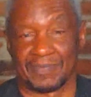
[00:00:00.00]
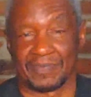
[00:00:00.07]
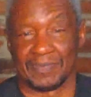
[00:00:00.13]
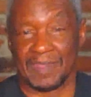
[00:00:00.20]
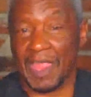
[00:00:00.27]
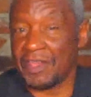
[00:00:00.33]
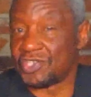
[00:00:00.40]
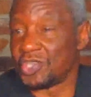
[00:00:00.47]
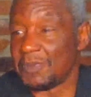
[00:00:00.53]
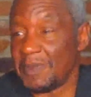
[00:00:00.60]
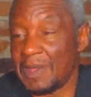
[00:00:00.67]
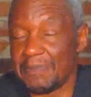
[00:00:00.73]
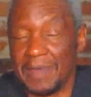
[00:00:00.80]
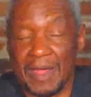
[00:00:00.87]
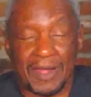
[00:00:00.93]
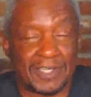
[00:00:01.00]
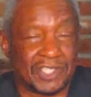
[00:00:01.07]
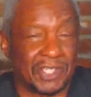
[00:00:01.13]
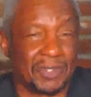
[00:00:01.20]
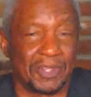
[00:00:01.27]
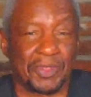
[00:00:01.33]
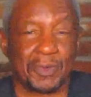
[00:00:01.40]
Now that you've been married
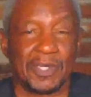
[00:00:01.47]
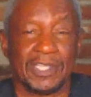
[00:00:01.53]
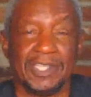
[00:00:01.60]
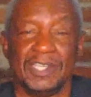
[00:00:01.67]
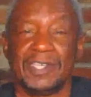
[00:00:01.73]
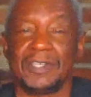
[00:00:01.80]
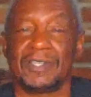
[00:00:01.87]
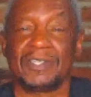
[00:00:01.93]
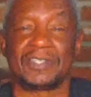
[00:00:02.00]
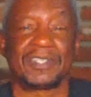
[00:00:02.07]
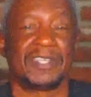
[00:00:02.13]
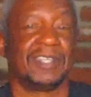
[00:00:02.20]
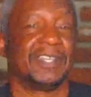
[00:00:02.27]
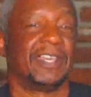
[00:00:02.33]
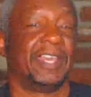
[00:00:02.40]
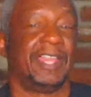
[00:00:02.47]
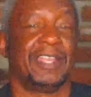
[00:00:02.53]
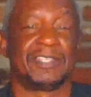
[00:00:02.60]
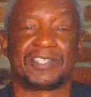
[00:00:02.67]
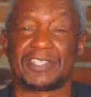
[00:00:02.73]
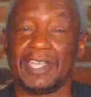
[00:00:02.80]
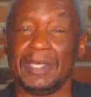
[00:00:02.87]
2 or 3 years, and it
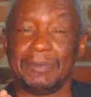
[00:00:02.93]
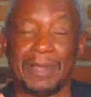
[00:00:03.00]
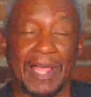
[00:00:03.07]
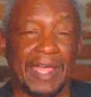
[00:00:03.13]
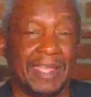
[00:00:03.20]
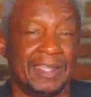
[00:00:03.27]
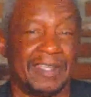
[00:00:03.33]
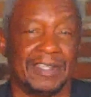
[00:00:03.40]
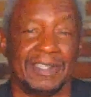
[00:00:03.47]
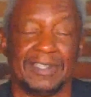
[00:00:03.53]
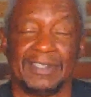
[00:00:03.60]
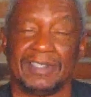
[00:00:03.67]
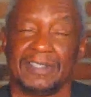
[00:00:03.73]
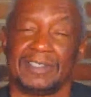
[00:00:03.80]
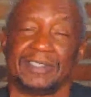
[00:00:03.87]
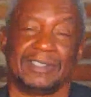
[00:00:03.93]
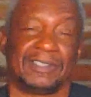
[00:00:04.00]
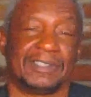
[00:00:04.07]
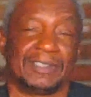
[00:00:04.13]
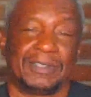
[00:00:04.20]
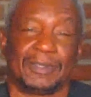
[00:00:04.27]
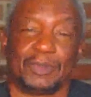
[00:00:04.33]
seemed like
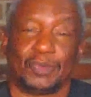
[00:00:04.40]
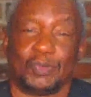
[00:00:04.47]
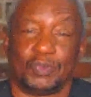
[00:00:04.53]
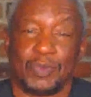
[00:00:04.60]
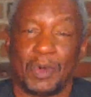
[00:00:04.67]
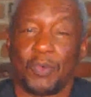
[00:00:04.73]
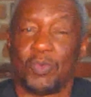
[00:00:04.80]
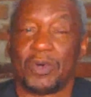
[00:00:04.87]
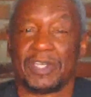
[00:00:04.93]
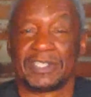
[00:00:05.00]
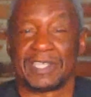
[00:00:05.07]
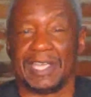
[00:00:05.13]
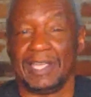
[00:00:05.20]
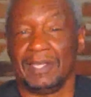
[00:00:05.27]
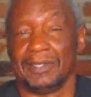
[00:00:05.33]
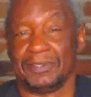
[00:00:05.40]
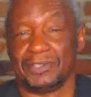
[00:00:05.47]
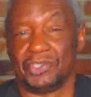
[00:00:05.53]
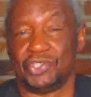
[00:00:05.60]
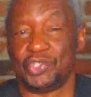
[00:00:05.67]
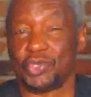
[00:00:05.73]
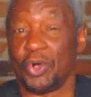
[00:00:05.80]
what was a
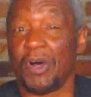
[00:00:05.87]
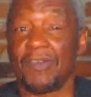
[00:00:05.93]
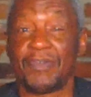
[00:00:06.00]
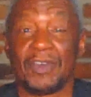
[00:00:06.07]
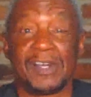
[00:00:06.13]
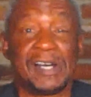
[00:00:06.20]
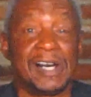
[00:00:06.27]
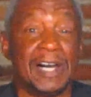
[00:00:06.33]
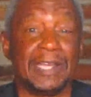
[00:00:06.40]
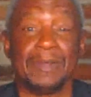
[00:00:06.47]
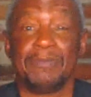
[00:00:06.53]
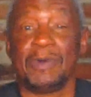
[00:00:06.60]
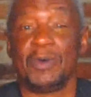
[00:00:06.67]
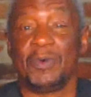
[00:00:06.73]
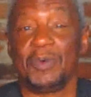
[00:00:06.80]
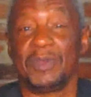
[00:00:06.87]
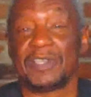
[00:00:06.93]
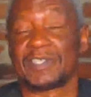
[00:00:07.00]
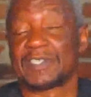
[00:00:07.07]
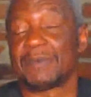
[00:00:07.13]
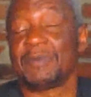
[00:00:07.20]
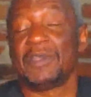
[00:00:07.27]
joyful honeymoon, and
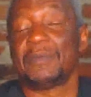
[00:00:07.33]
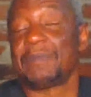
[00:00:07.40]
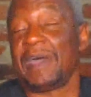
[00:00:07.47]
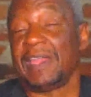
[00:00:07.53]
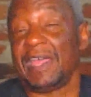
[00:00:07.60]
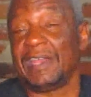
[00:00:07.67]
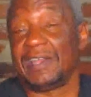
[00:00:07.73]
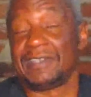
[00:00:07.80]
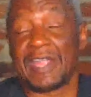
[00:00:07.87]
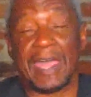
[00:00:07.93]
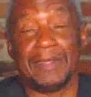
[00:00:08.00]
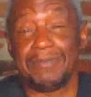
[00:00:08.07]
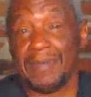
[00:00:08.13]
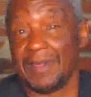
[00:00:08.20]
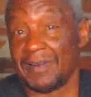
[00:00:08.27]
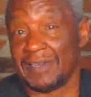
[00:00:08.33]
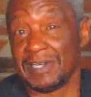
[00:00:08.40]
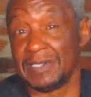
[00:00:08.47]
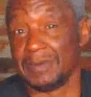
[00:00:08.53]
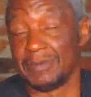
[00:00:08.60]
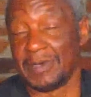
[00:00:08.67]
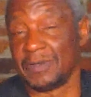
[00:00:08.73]
some of you might have had a nightmare
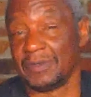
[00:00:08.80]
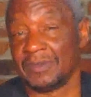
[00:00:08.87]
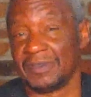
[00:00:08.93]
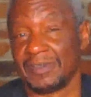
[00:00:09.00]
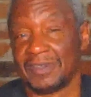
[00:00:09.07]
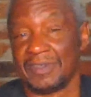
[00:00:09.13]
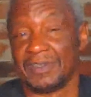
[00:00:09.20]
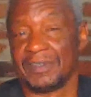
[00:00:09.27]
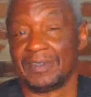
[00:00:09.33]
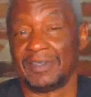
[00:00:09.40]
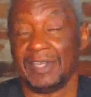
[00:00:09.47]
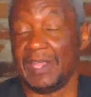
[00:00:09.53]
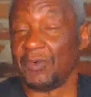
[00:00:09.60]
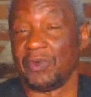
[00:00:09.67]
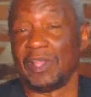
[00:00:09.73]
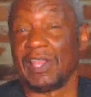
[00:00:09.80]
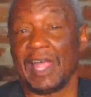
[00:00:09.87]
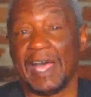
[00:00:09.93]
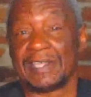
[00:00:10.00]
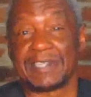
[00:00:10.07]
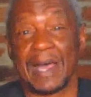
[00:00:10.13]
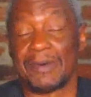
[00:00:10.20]
honeymoon and
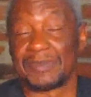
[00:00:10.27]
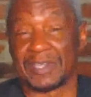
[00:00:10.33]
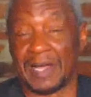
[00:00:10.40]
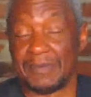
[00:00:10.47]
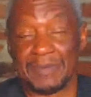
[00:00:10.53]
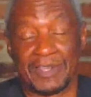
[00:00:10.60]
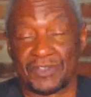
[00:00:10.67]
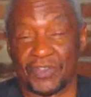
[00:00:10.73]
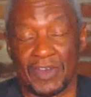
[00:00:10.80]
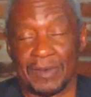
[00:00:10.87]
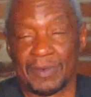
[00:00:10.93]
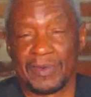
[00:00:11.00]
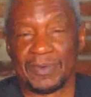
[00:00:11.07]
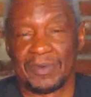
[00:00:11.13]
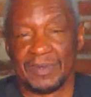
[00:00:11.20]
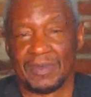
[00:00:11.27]
realize I'm in trouble.